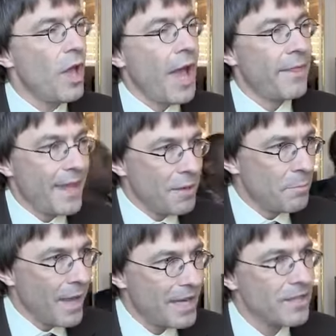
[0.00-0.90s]
and then
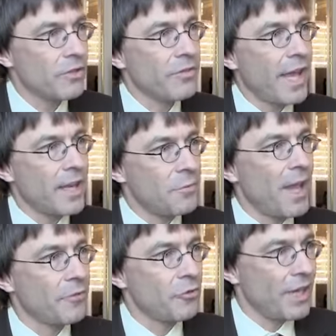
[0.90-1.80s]
based on that we
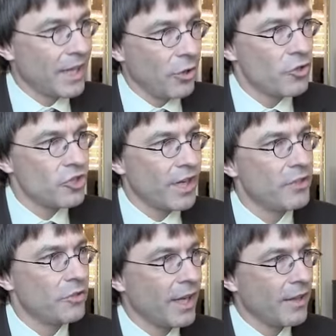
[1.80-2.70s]
have to
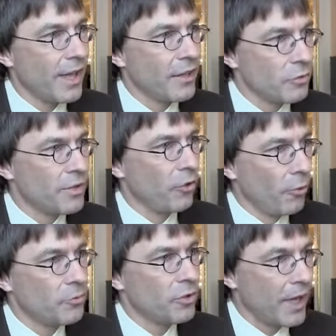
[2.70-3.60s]
negotiate together and to
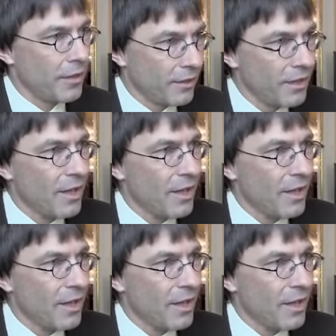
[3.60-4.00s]
develop together